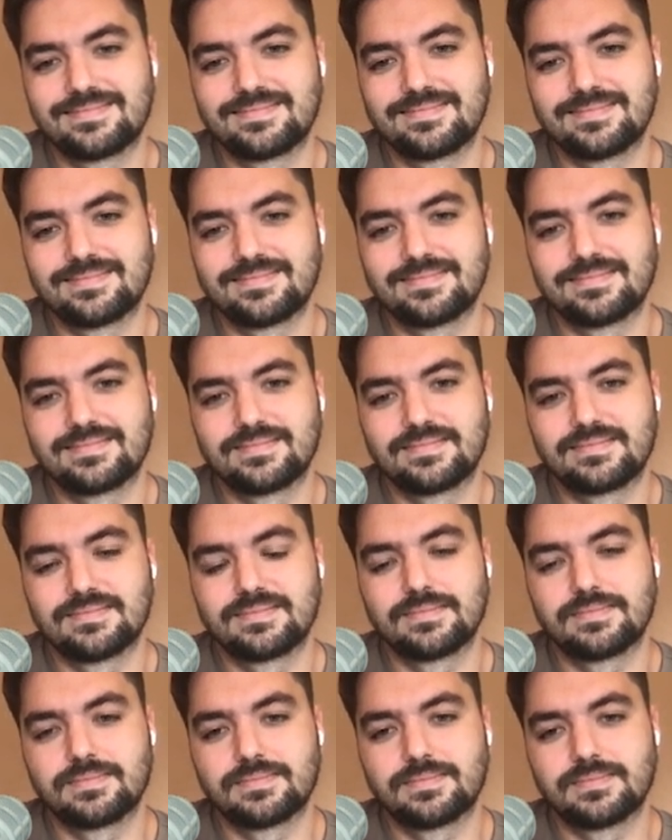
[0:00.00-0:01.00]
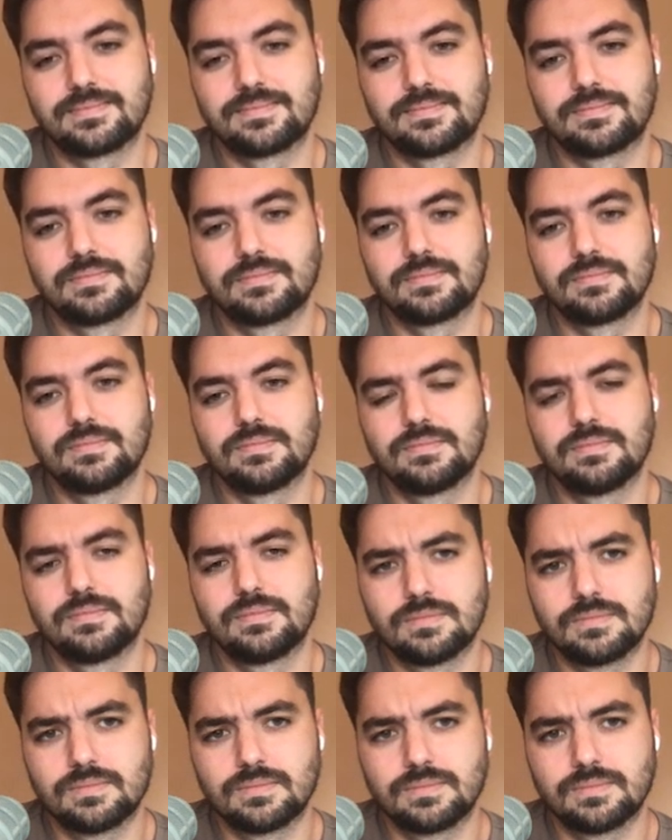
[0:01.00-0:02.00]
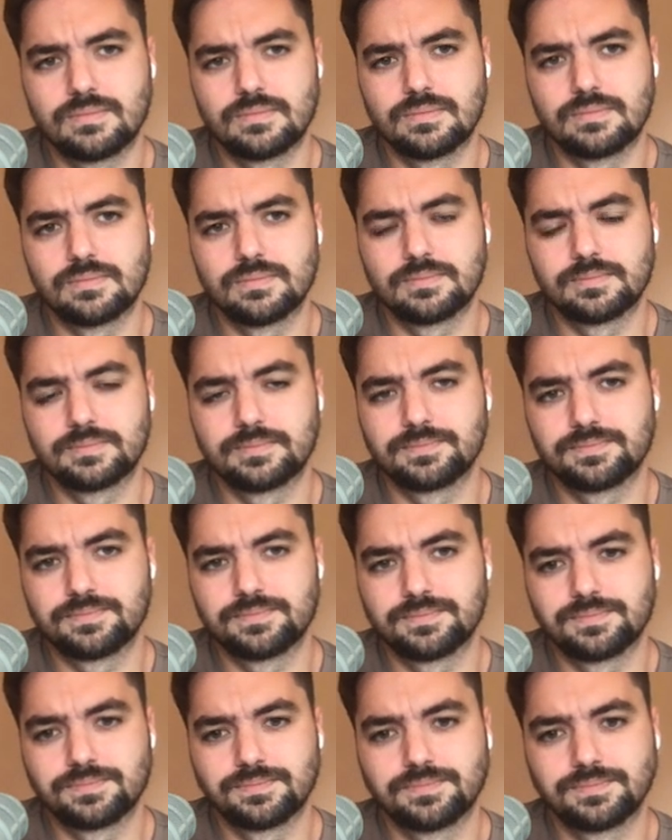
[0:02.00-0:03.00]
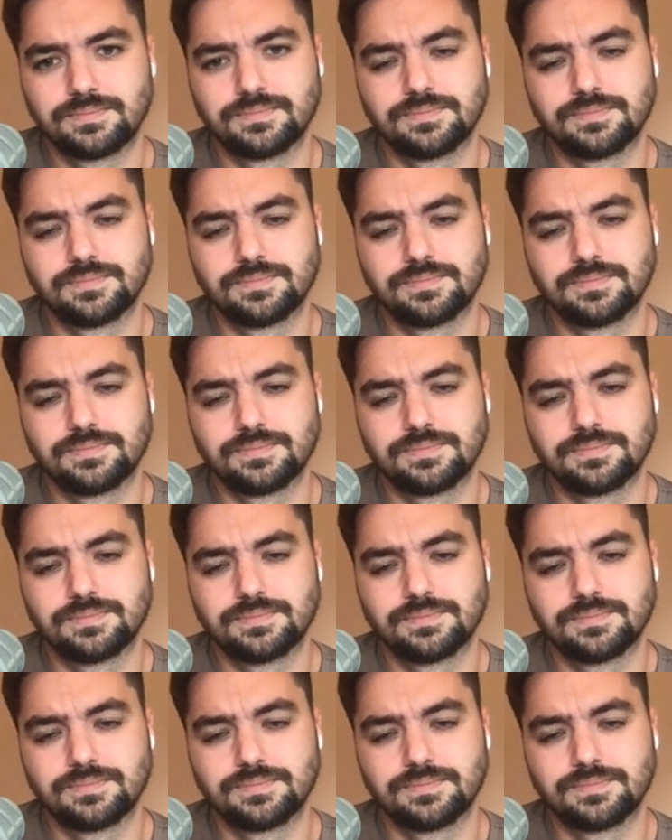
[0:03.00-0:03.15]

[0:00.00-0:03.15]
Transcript: [no speech]